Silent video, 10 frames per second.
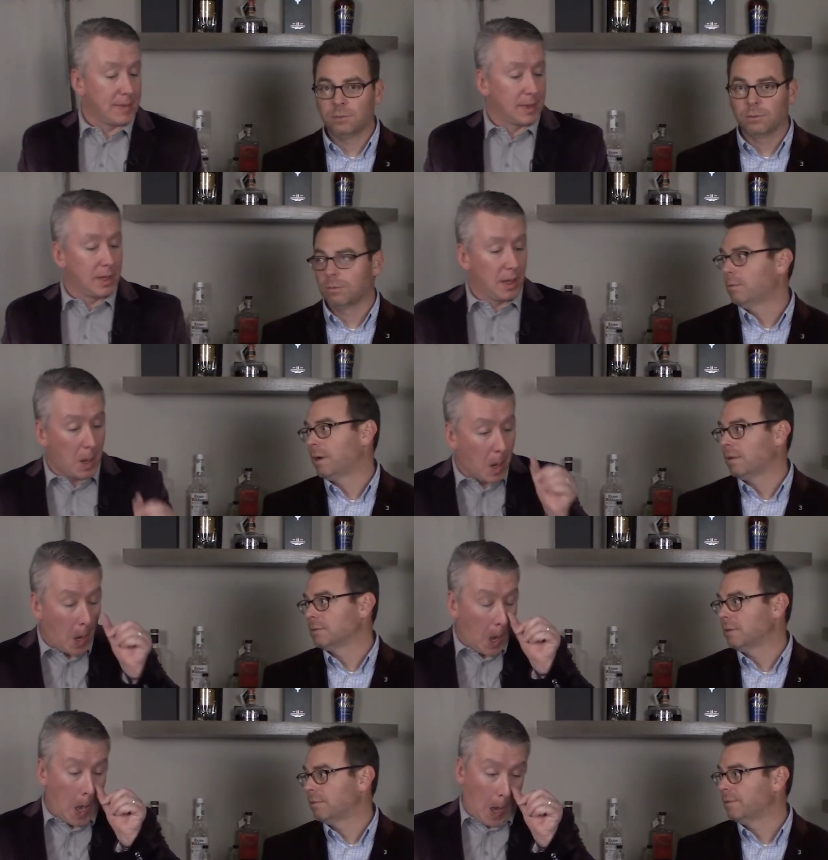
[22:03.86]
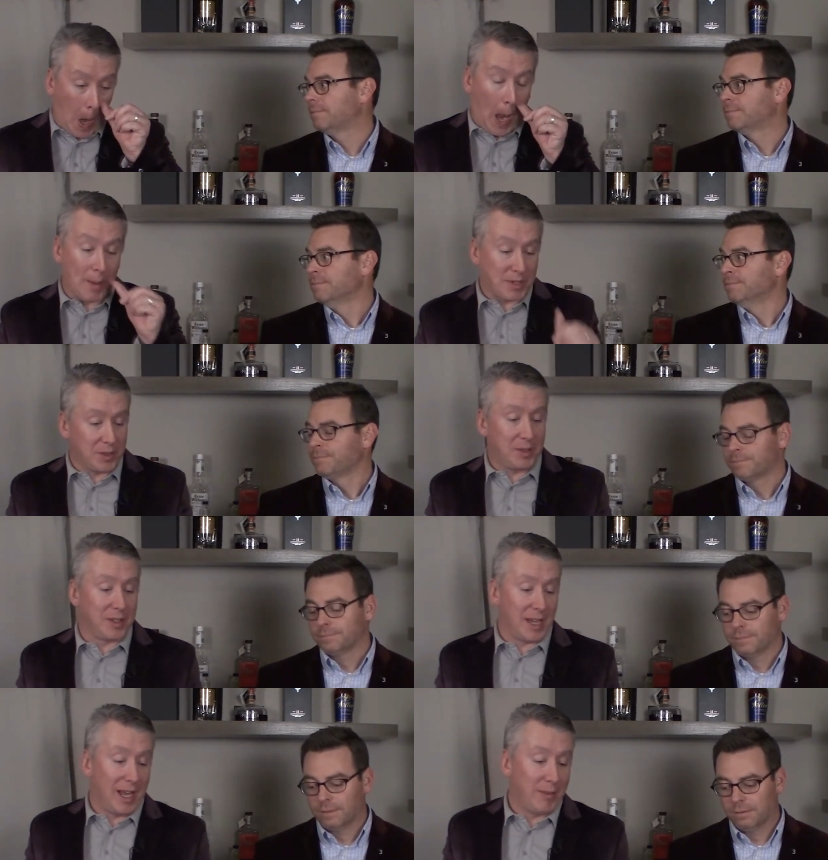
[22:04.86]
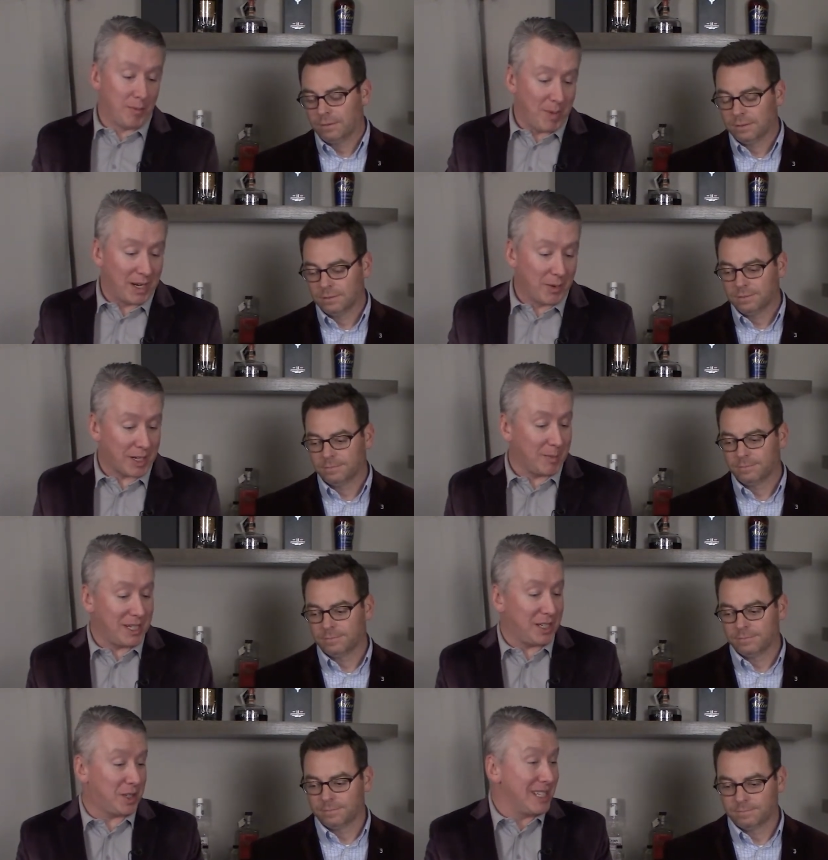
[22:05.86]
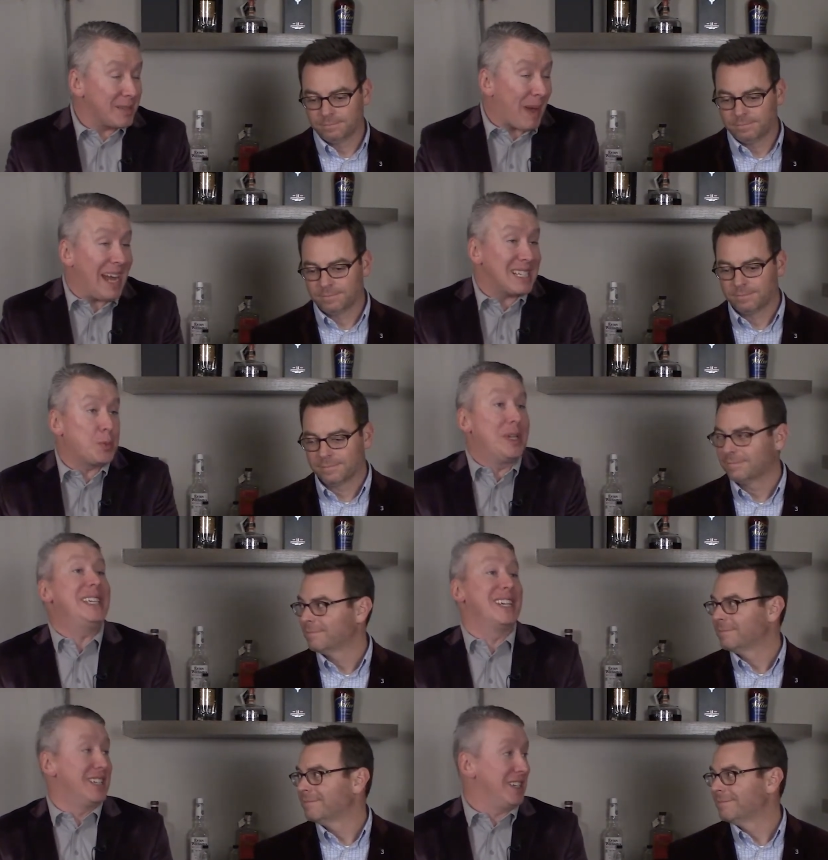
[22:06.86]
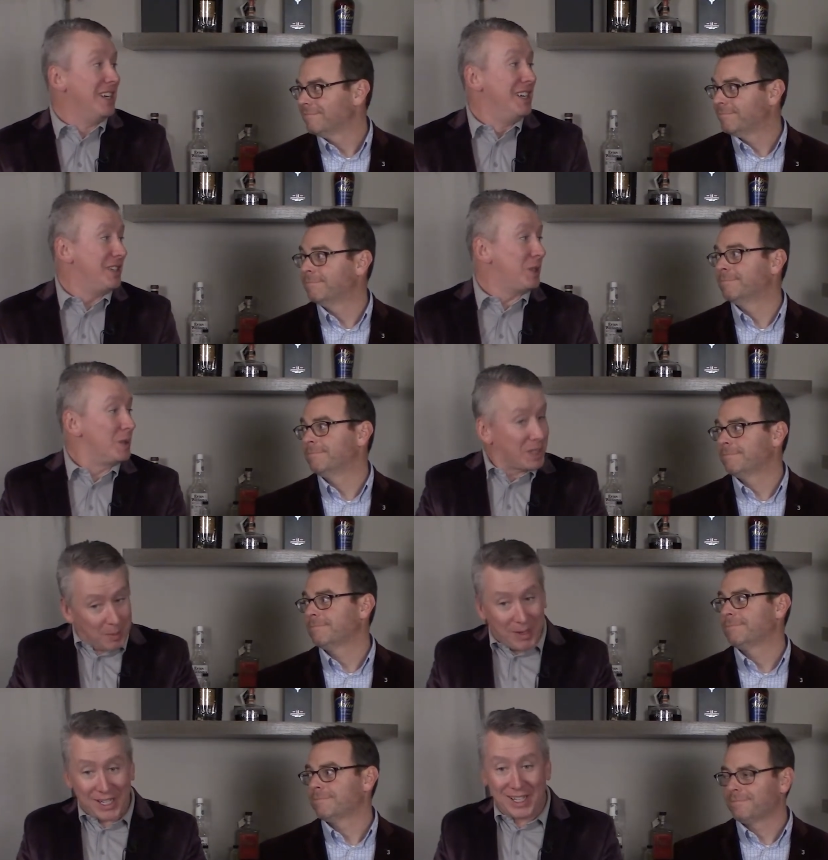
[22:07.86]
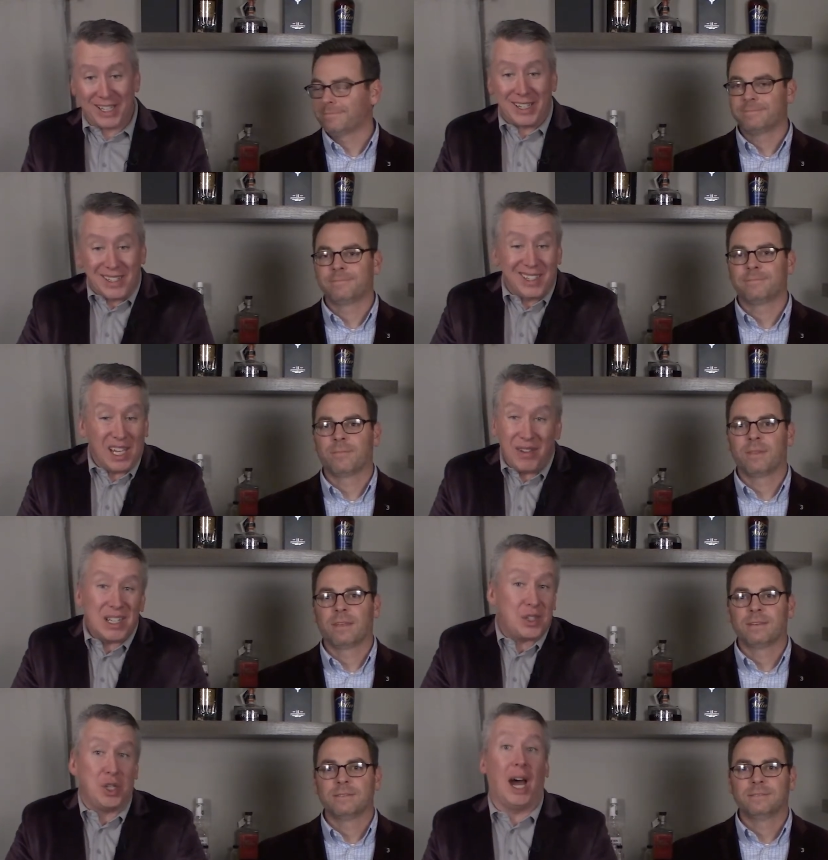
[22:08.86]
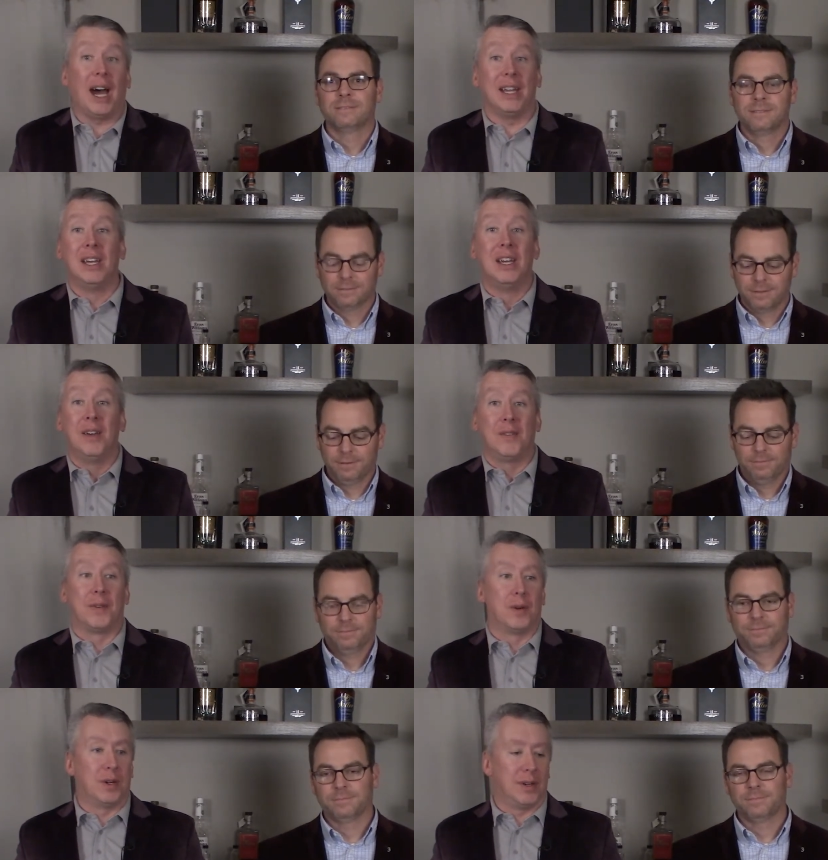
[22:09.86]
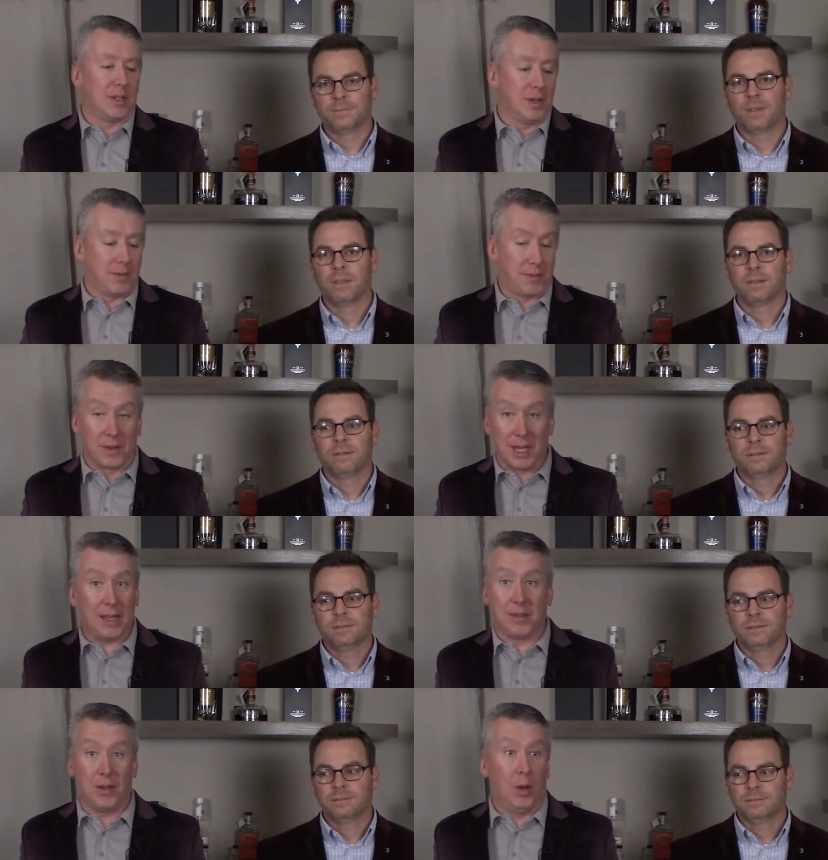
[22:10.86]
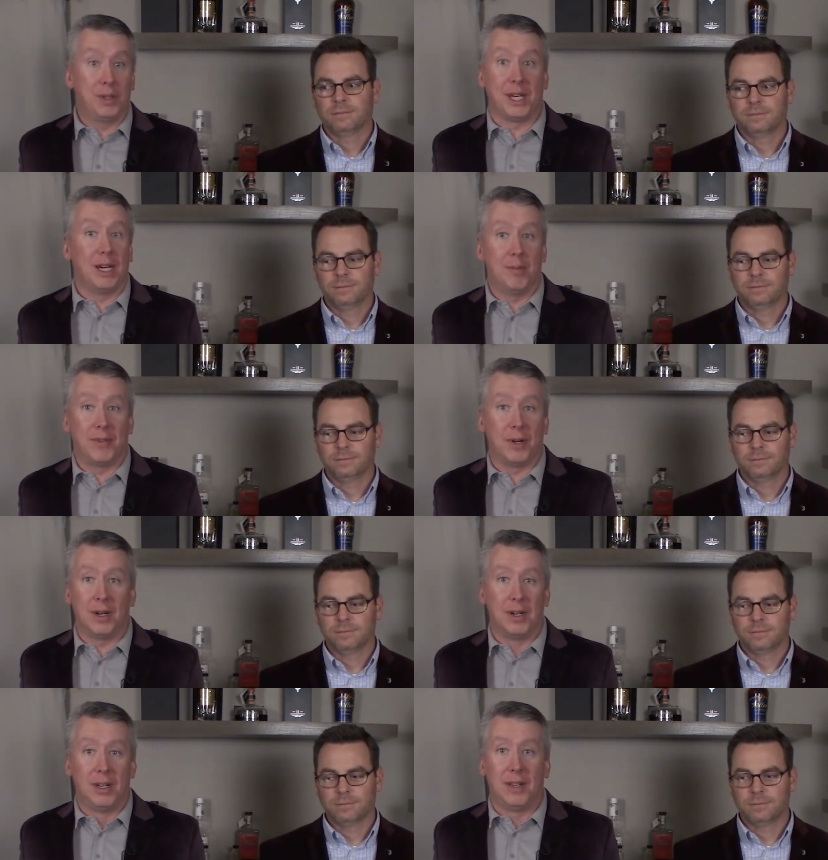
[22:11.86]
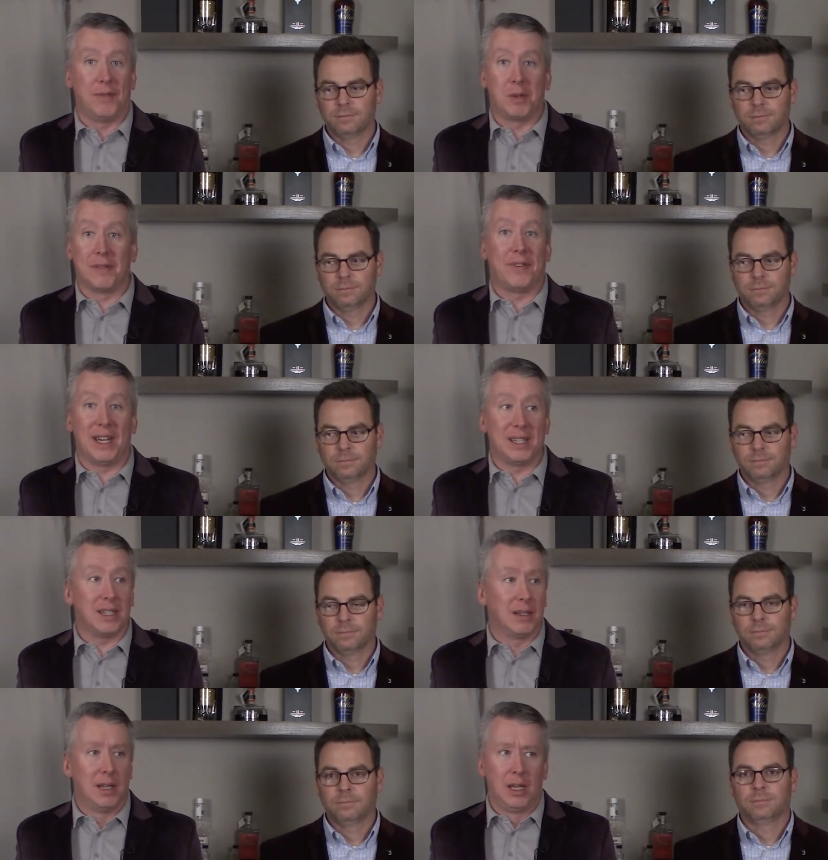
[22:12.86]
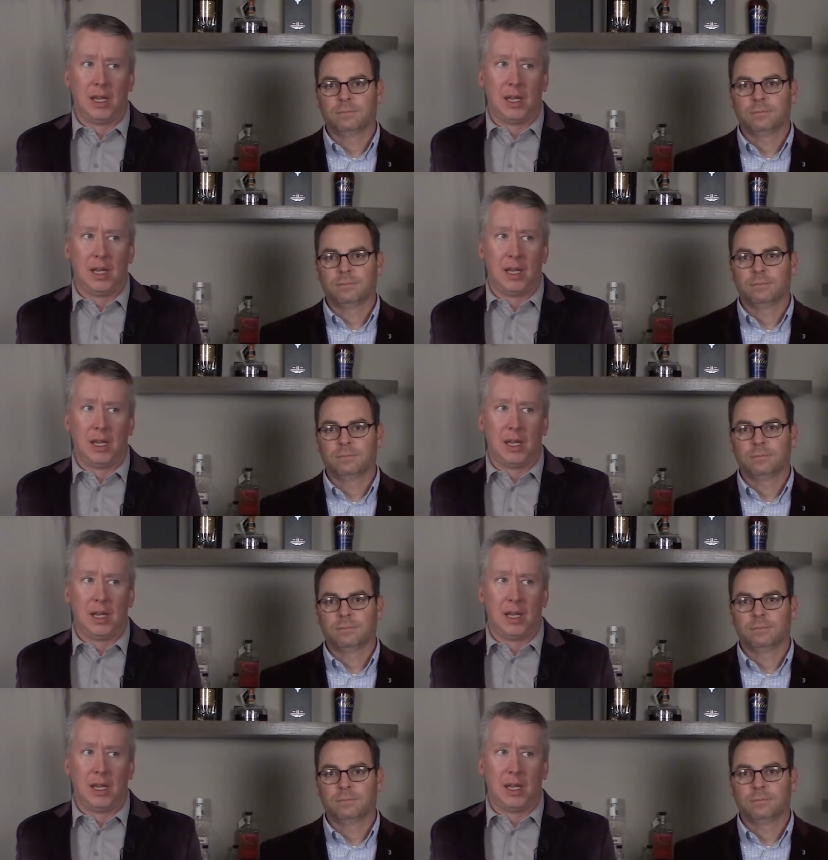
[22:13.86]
Speaker 1: two or three bottles of it.
Speaker 2: Absolutely, and made a recommendation this past weekend mm-hmm. to somebody like give it a shot yeah. for you know for that Old Tub for you can find it.